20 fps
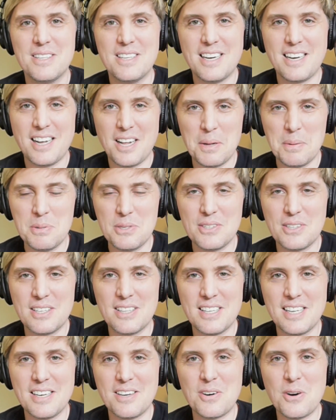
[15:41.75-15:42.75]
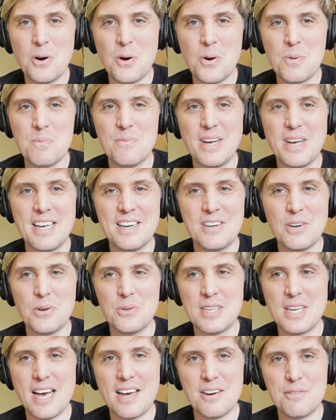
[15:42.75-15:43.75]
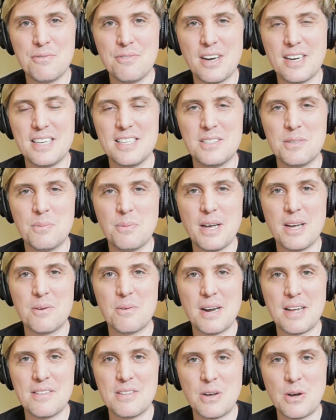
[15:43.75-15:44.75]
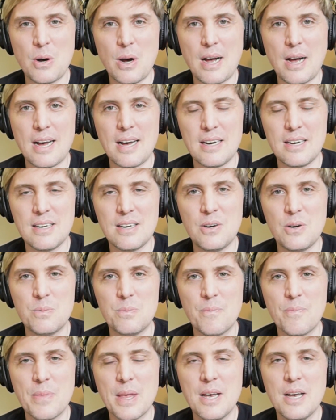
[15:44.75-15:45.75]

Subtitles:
that helps to clean your home and knows how to find its way around the home.